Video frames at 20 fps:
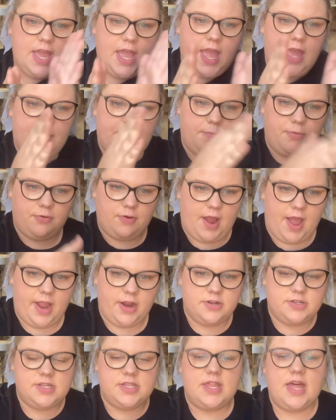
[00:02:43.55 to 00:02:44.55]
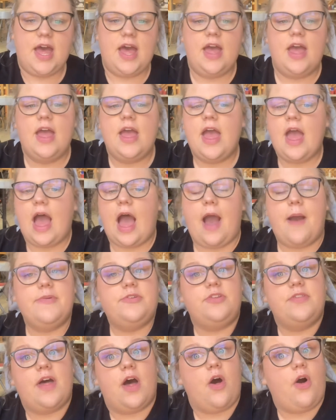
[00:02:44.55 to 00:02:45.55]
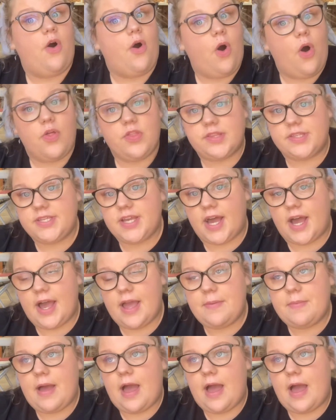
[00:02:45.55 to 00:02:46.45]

and prior to that I would do that all the time.